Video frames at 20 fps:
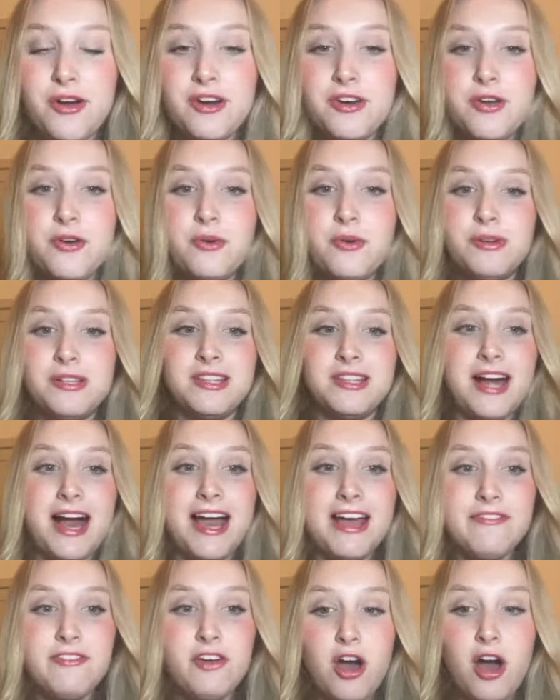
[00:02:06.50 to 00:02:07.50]
no
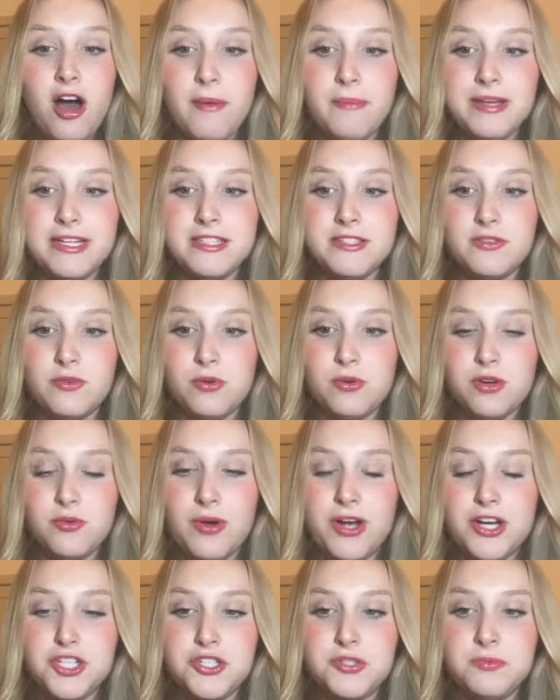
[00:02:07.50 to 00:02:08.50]
live comments or
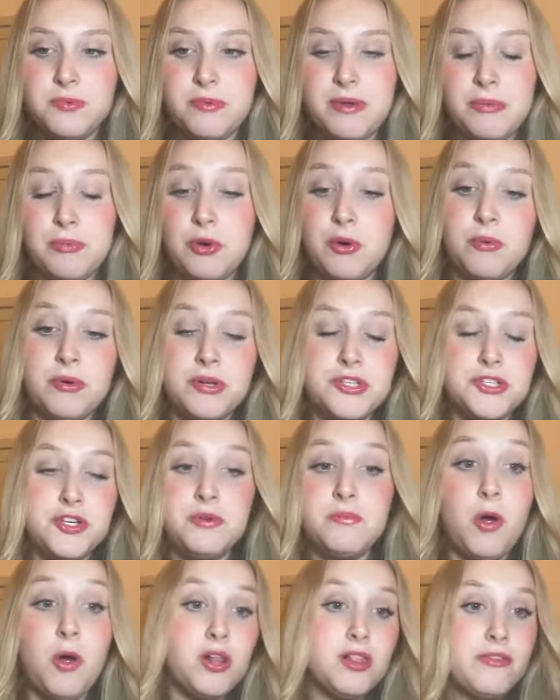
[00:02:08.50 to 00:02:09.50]
questions, but we will
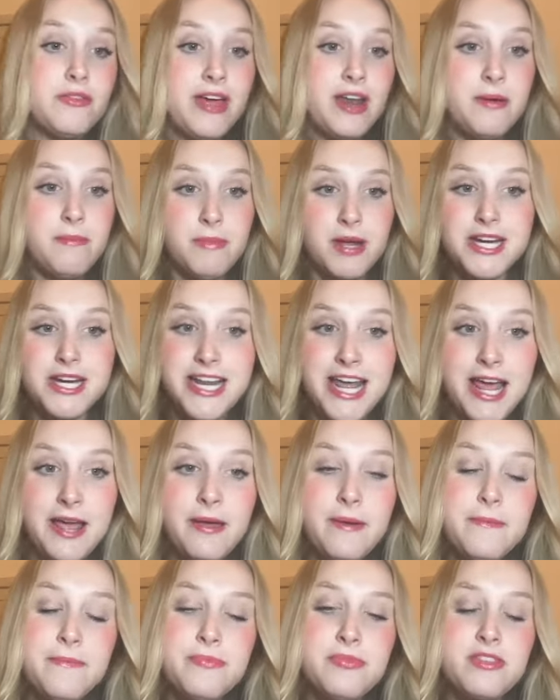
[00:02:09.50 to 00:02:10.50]
resume all of that on Monday.